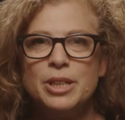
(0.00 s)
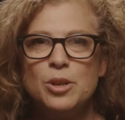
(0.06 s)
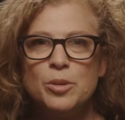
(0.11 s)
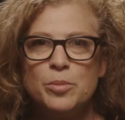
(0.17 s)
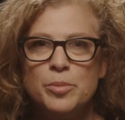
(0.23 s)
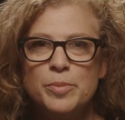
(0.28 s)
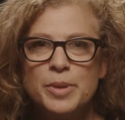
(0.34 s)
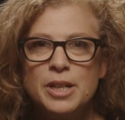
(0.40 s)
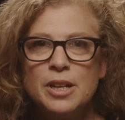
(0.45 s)

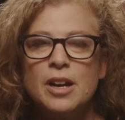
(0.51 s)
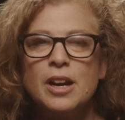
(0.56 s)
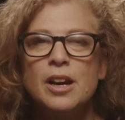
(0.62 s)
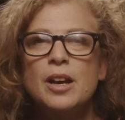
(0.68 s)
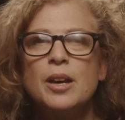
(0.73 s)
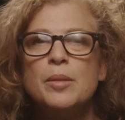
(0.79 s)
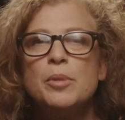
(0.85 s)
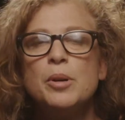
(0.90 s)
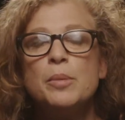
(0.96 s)

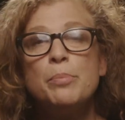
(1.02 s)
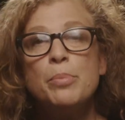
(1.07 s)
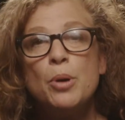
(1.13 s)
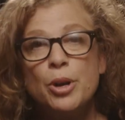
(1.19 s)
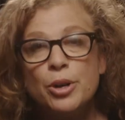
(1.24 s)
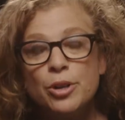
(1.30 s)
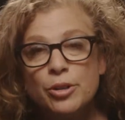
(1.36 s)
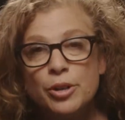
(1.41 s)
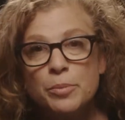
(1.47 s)
Oberman. I'm a
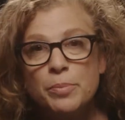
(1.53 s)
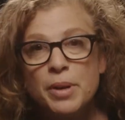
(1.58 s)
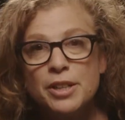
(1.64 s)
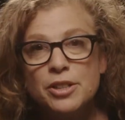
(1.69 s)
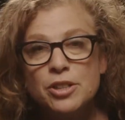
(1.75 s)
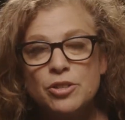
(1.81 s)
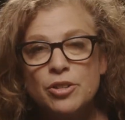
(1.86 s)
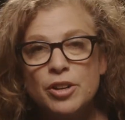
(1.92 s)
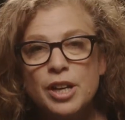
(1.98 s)
partner at
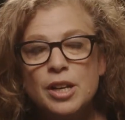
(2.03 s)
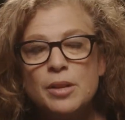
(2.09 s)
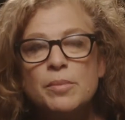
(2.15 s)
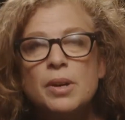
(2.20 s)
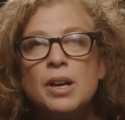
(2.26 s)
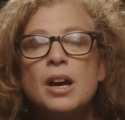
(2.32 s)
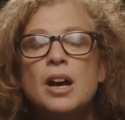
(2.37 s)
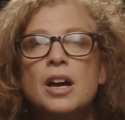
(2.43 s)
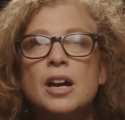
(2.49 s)

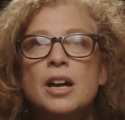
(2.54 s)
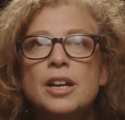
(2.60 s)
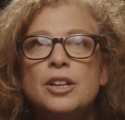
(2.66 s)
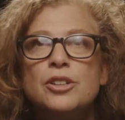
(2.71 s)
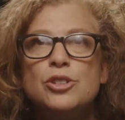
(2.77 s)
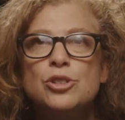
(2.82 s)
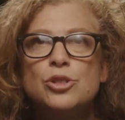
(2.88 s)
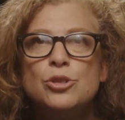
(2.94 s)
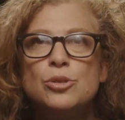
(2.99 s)
Pentagram.
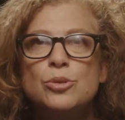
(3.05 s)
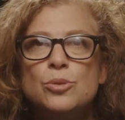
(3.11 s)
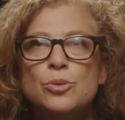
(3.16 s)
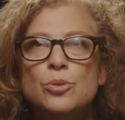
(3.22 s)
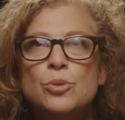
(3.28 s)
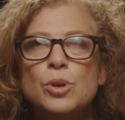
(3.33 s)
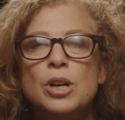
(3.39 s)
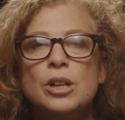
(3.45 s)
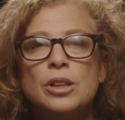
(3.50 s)
I
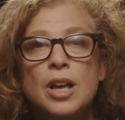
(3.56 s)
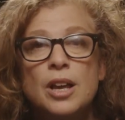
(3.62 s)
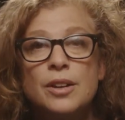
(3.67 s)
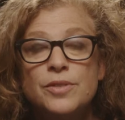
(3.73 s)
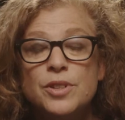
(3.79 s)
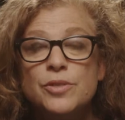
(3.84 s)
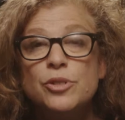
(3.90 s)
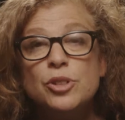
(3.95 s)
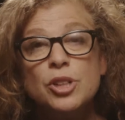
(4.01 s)
do a lot
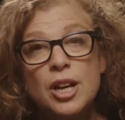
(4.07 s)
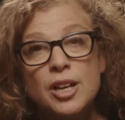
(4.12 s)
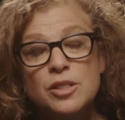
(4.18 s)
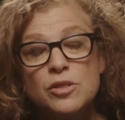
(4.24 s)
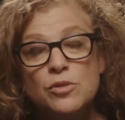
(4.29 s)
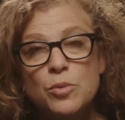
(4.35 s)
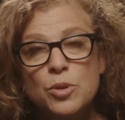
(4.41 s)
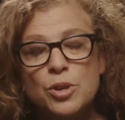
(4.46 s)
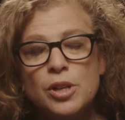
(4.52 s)
of different
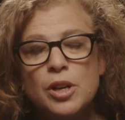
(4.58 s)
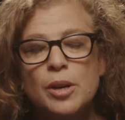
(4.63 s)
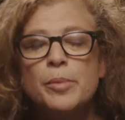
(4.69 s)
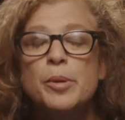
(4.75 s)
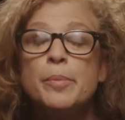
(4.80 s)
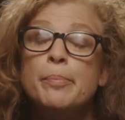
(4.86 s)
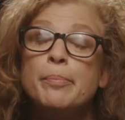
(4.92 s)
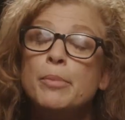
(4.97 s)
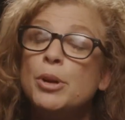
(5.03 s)
kinds of work.
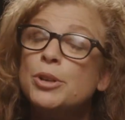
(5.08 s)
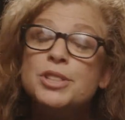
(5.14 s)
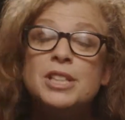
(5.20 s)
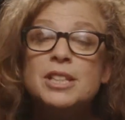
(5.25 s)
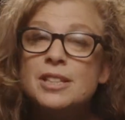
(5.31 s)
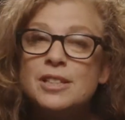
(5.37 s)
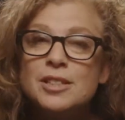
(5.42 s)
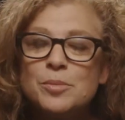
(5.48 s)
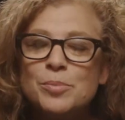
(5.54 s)
I'm a
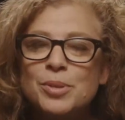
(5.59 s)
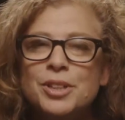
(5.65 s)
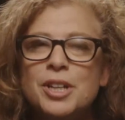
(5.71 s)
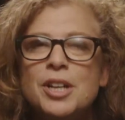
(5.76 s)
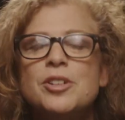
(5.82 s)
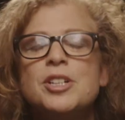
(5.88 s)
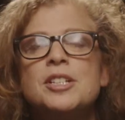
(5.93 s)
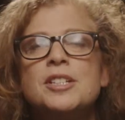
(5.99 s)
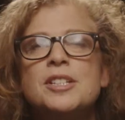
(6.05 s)

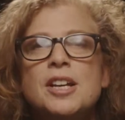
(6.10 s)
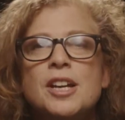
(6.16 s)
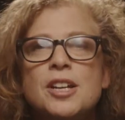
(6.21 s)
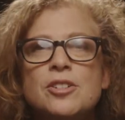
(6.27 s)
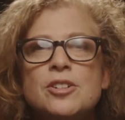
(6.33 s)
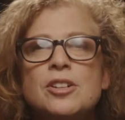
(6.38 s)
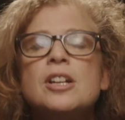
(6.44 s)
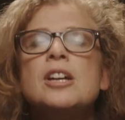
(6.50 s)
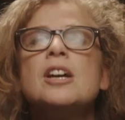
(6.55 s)
multidisciplinary
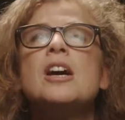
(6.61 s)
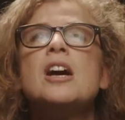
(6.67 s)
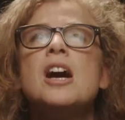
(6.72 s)
designer.